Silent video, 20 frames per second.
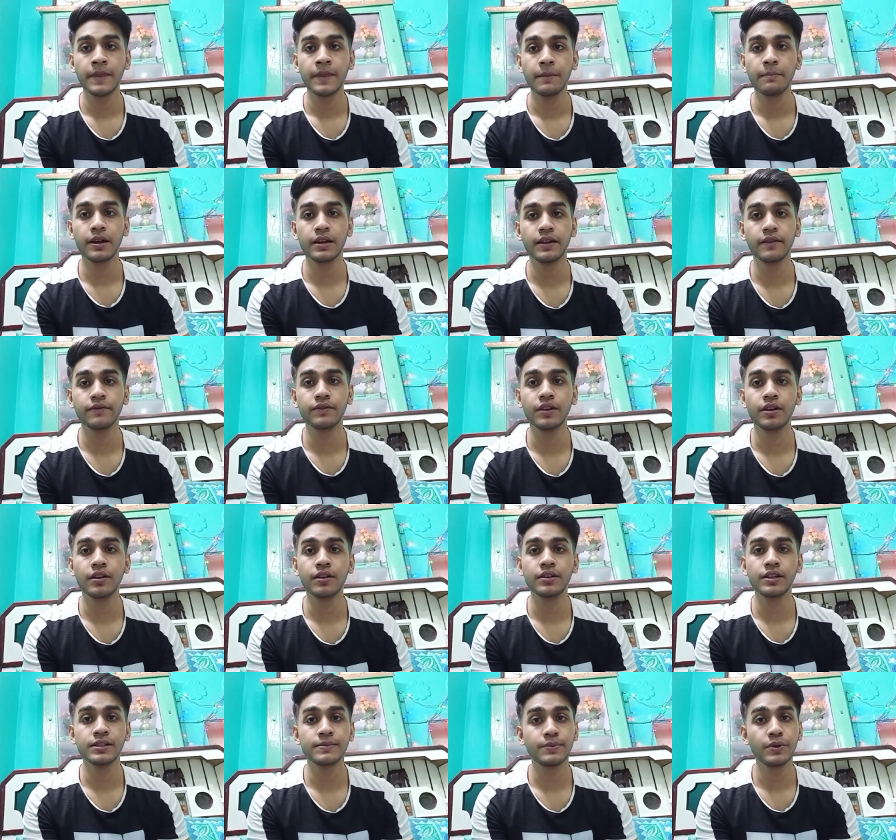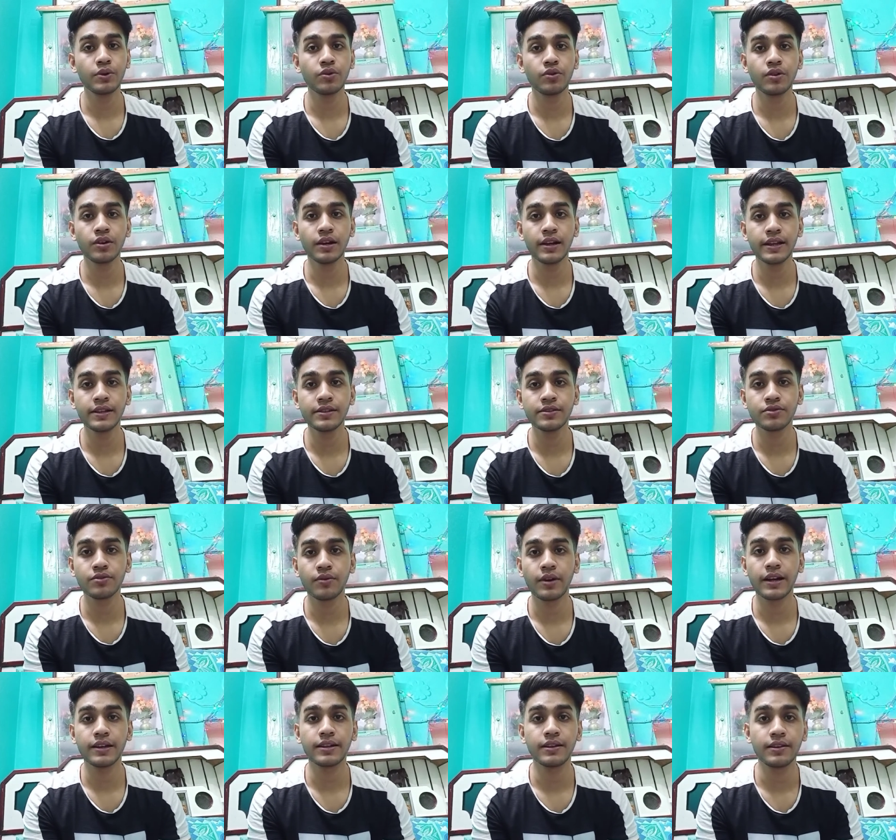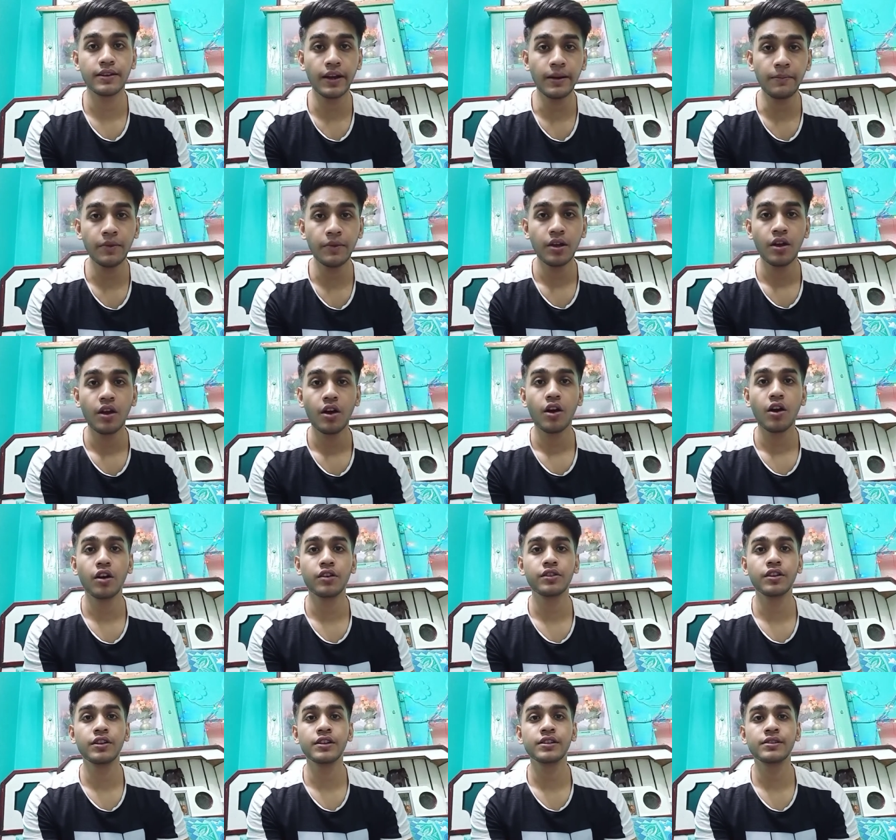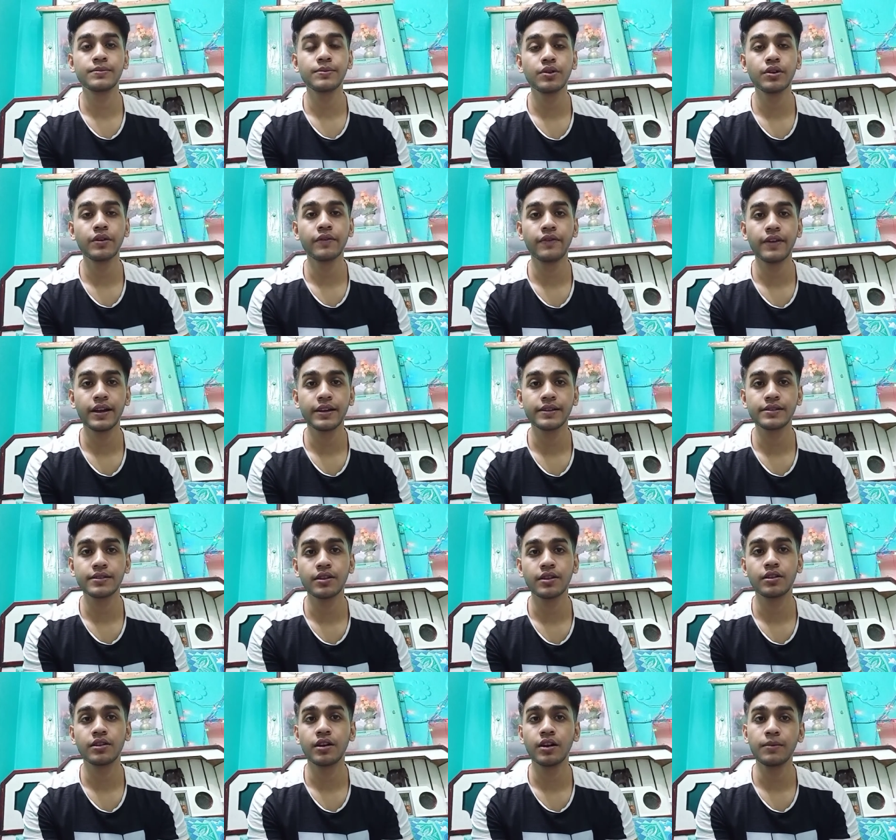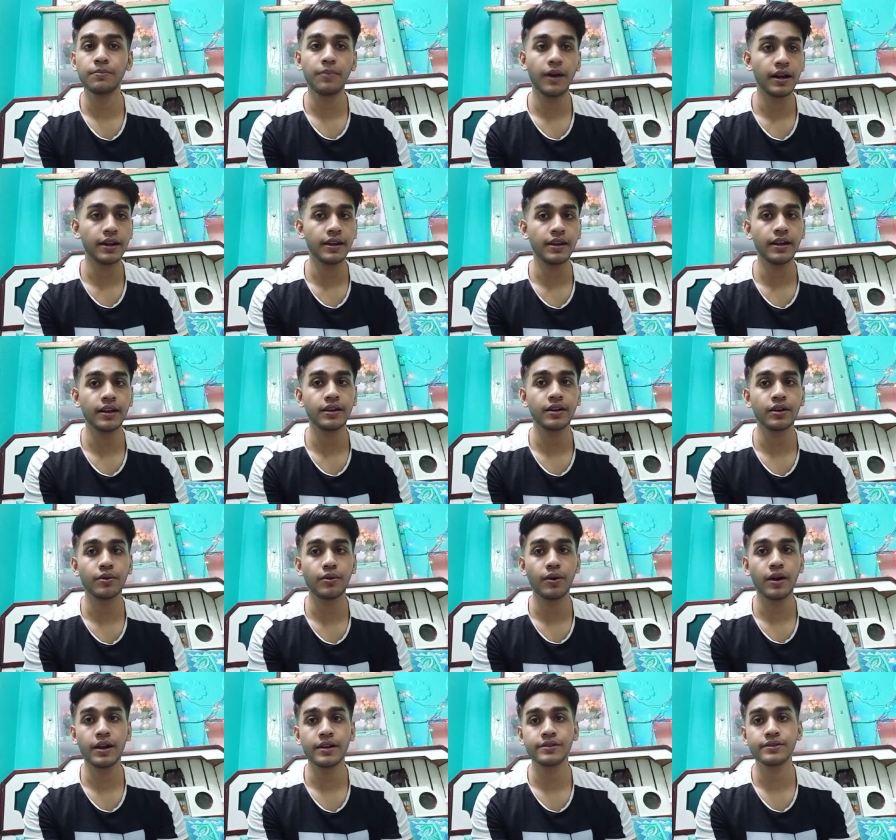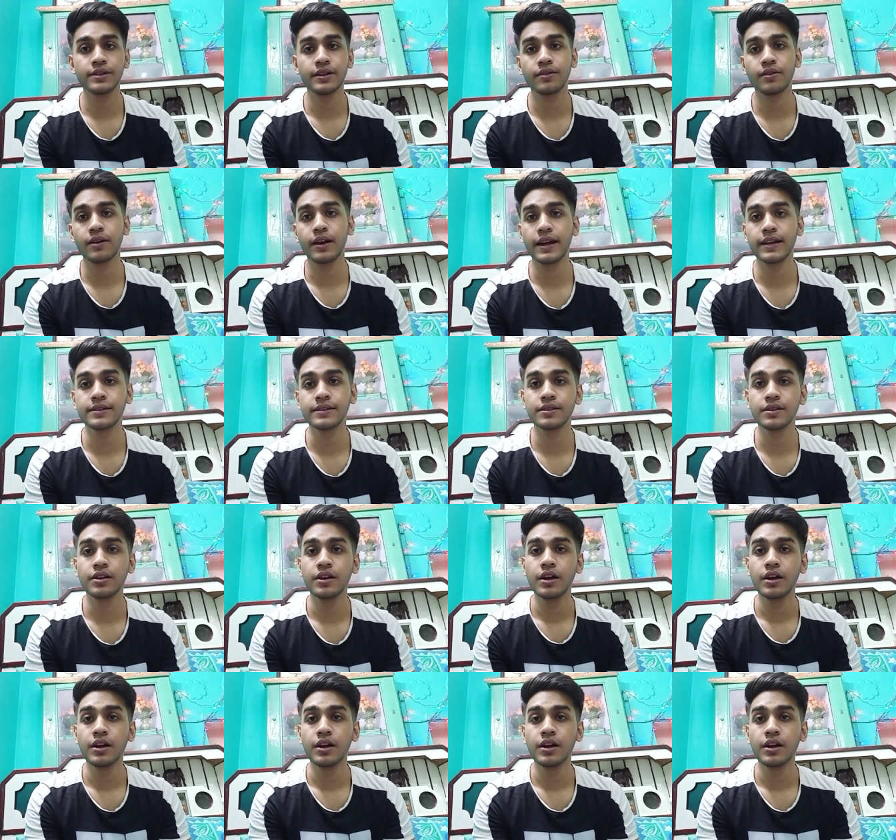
But if the dispute relates to right in rem or the dispute affects the third party and requires centralized